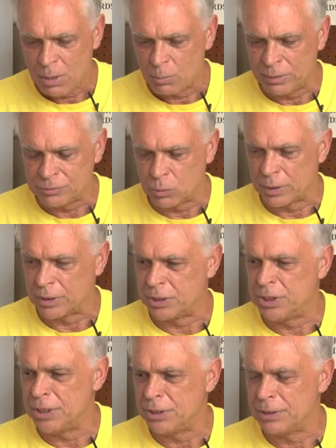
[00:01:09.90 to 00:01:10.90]
we sort of
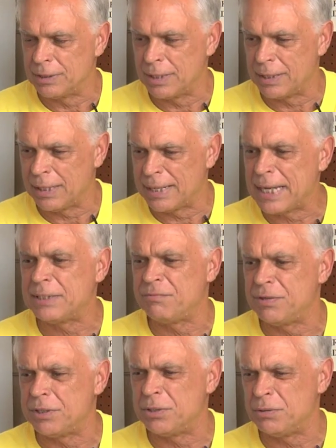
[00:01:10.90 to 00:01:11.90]
continued. In
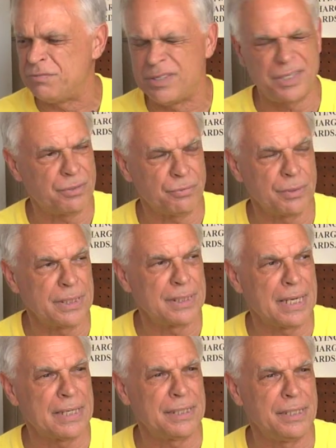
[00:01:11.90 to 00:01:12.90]
1952, 53, in
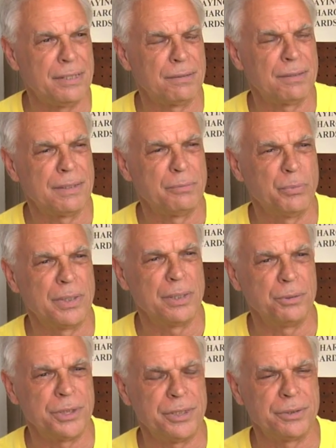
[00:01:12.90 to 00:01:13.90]
that year, one of
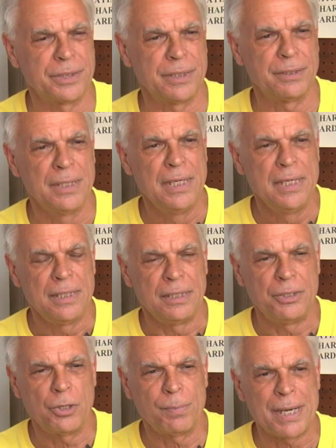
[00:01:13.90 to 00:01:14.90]
those years there, the
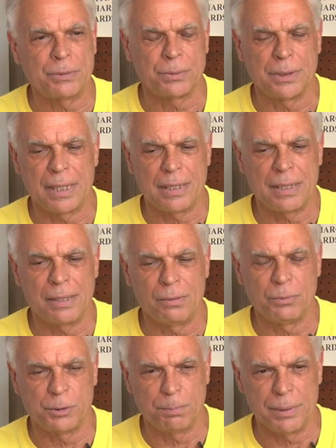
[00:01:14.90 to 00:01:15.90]
Derby House
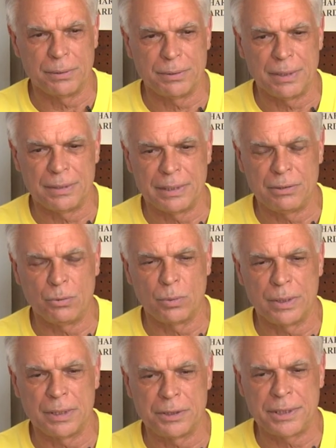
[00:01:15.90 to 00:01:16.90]
was built there. They tore
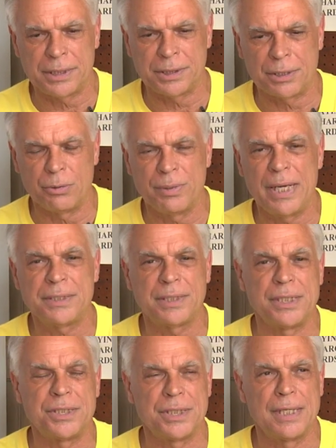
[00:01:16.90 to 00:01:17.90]
the Texaco gas
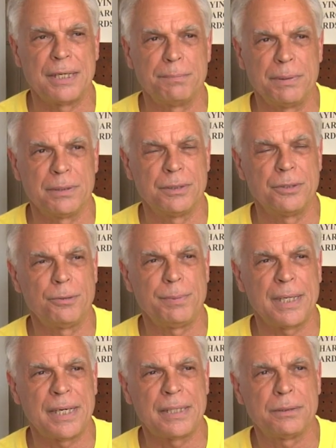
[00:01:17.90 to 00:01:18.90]
station down and built the
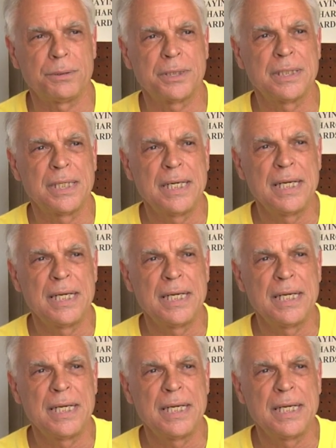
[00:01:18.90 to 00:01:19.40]
Derby House.